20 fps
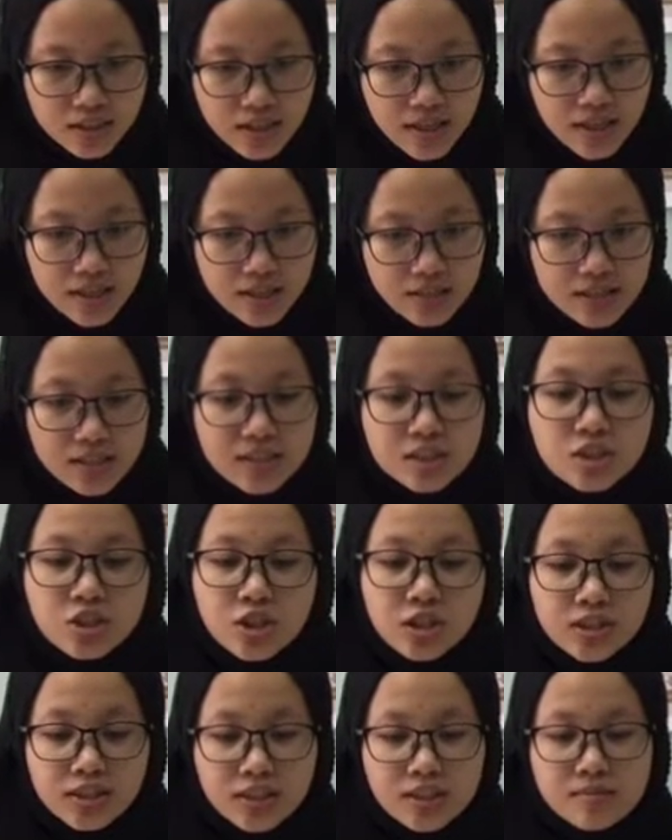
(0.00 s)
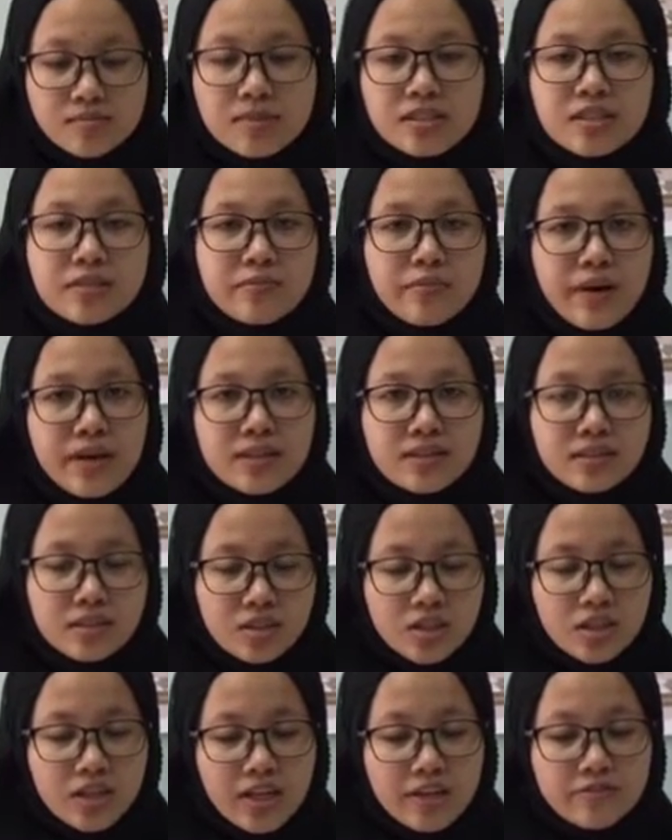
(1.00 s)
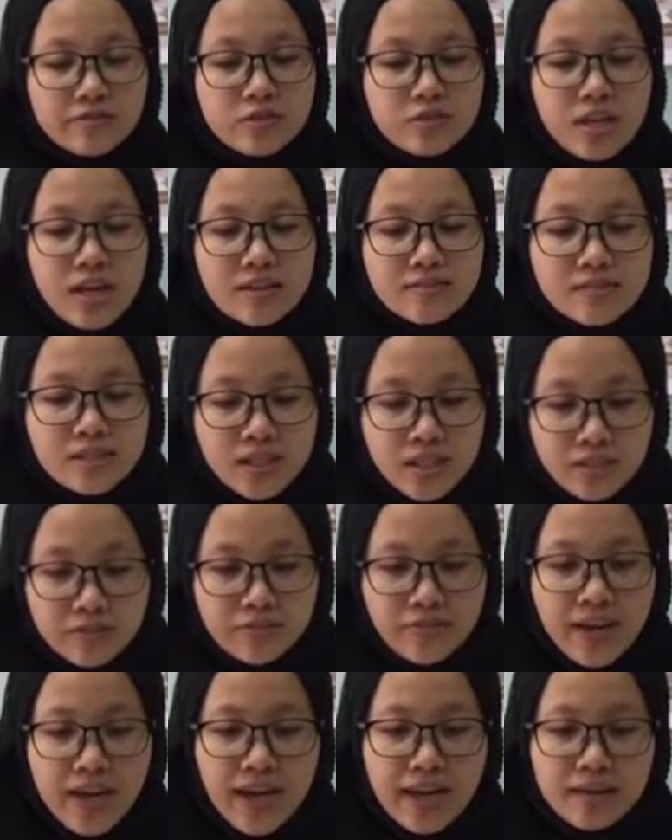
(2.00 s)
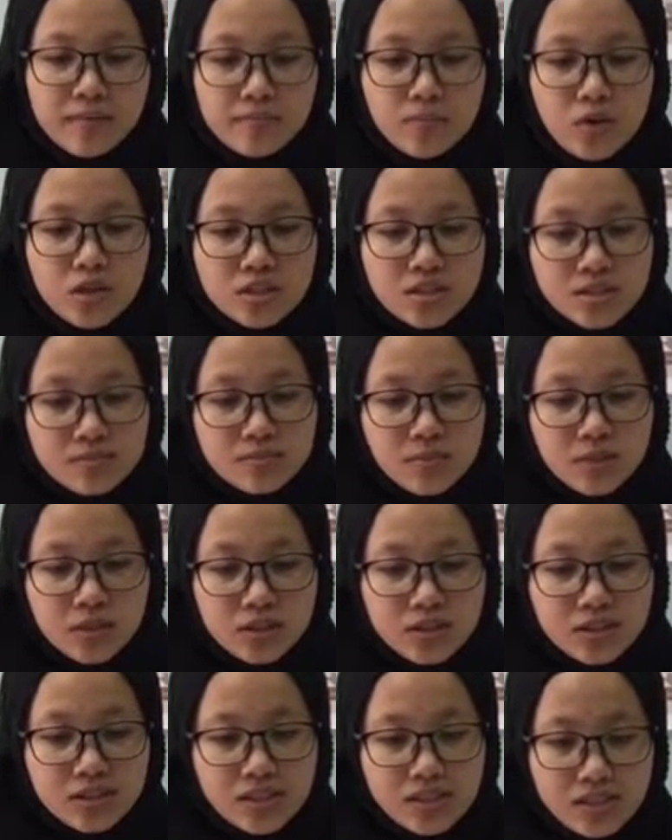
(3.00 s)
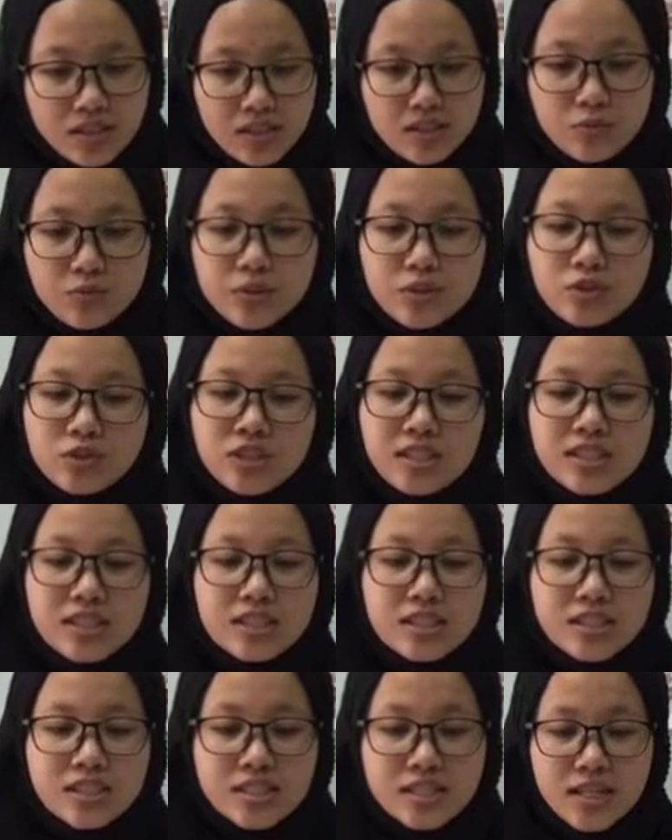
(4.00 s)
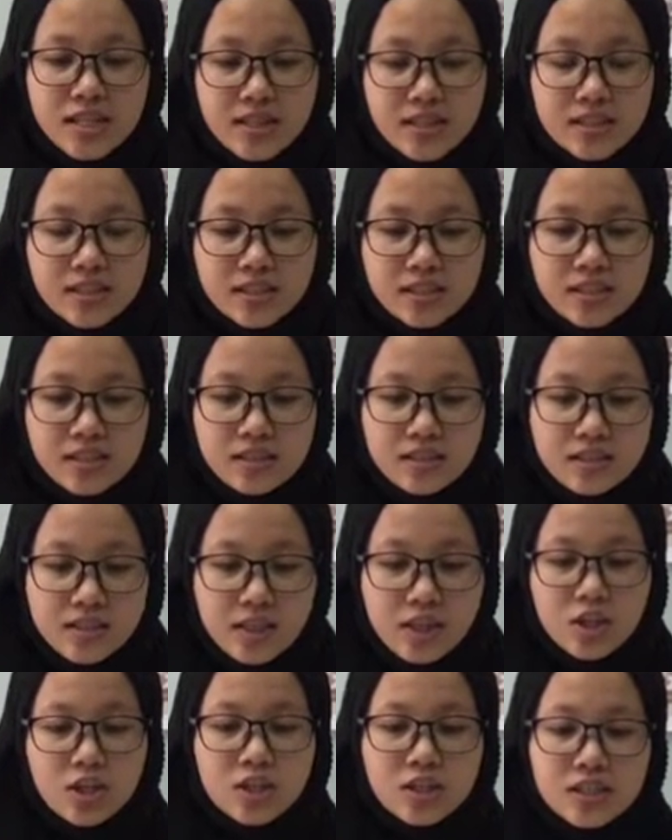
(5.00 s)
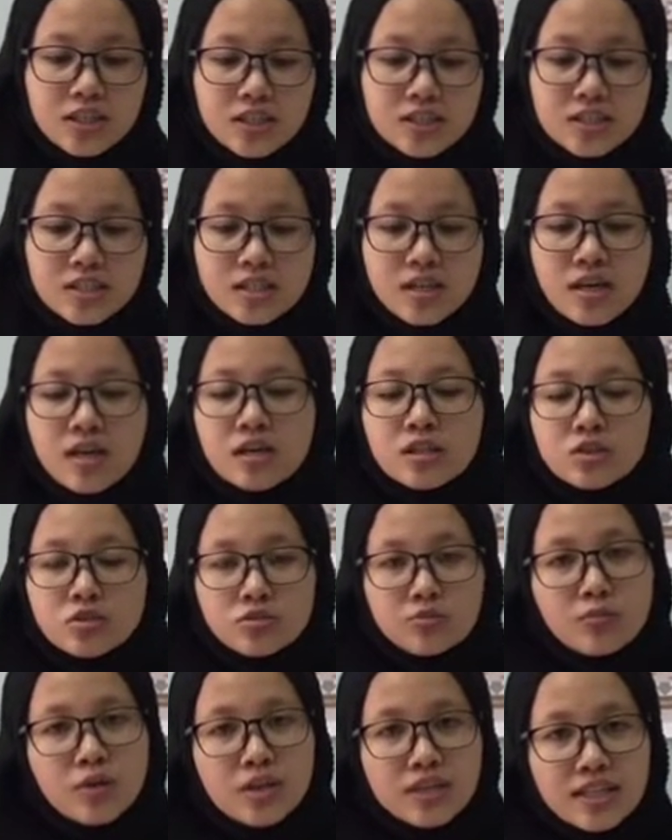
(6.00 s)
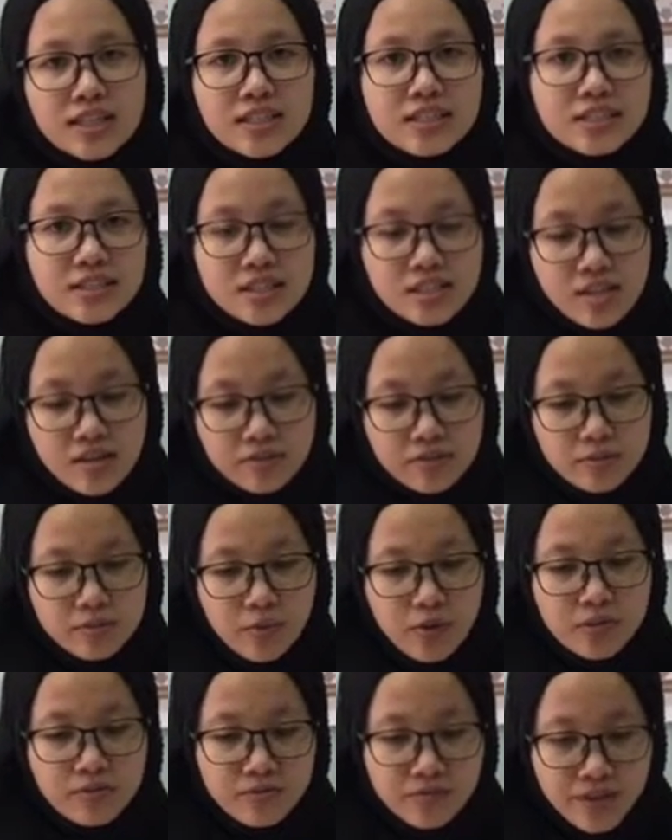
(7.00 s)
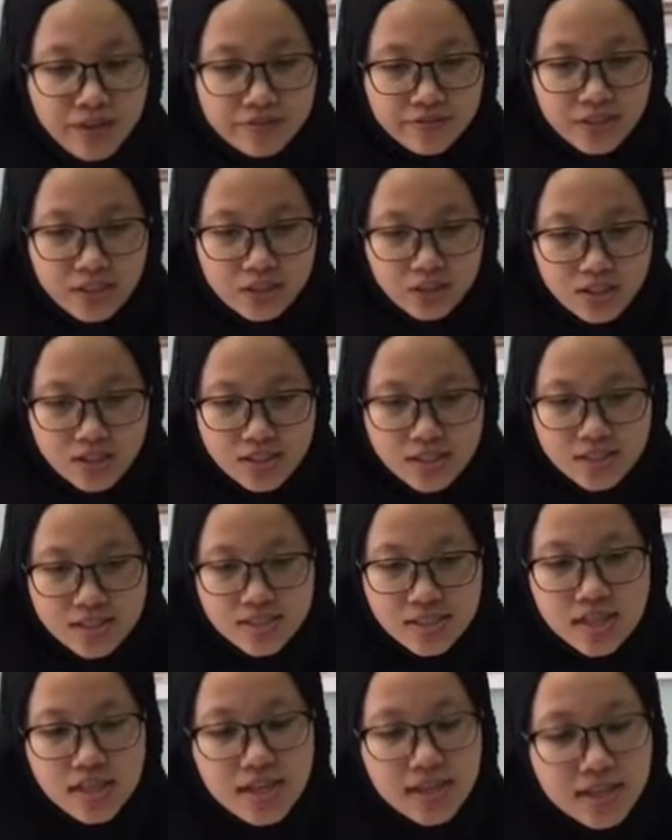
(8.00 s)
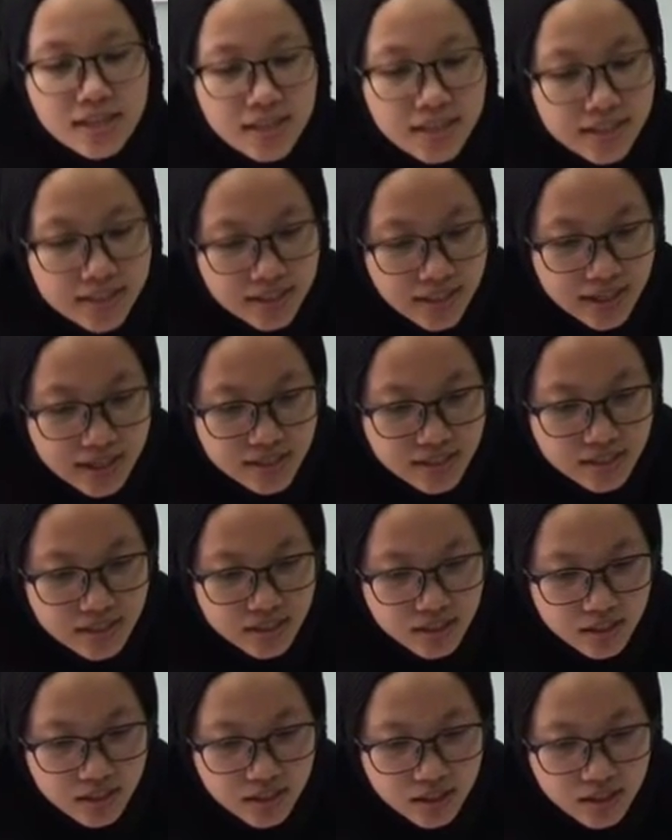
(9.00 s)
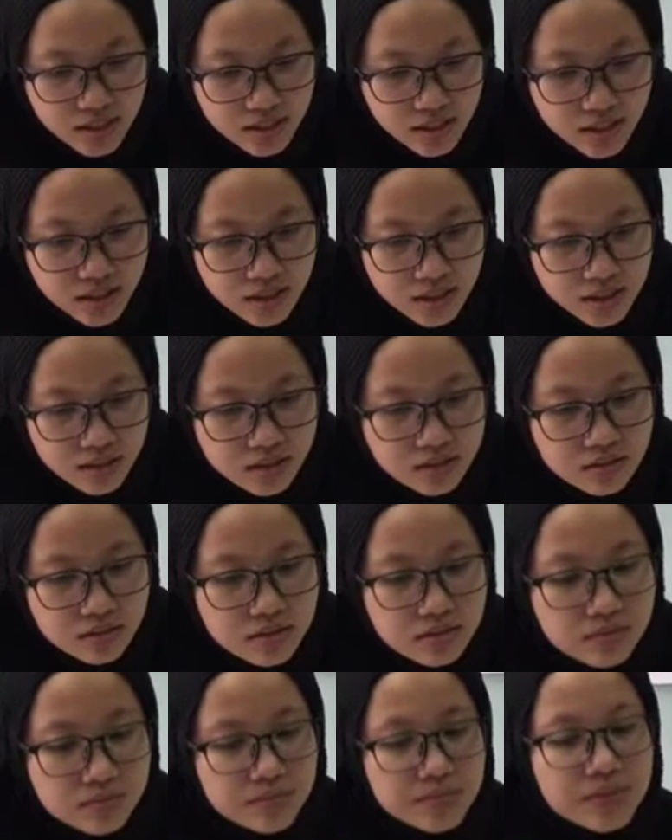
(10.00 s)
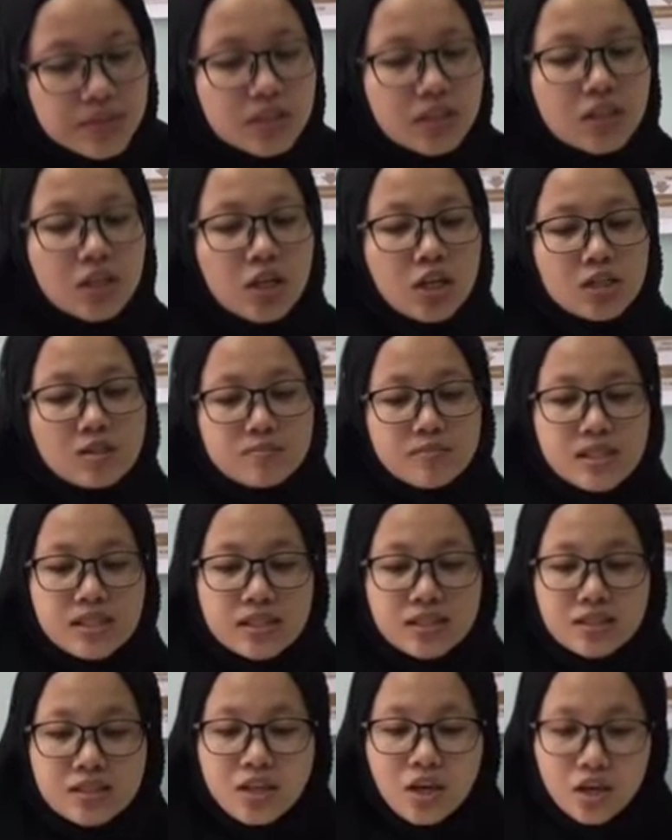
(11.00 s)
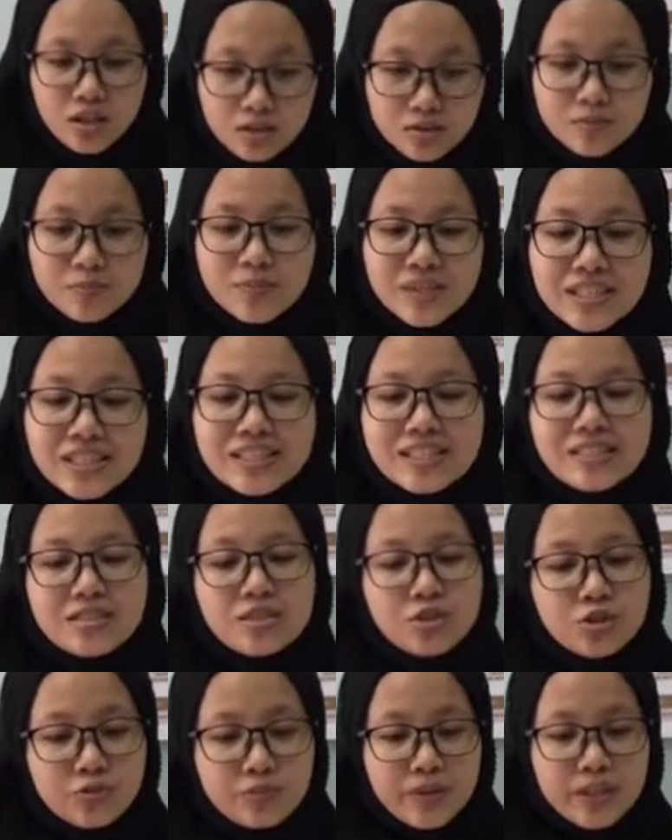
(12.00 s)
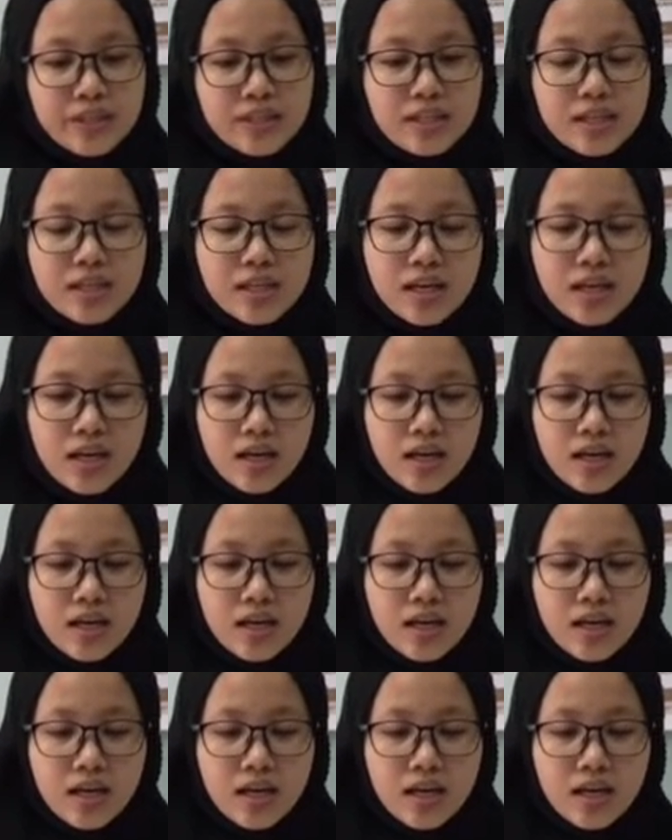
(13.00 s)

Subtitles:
In the short term, the battery life could have saved, and most importantly, we could increase the kilohertz to more than 37.5 kHz. Next, the cockpit instrument.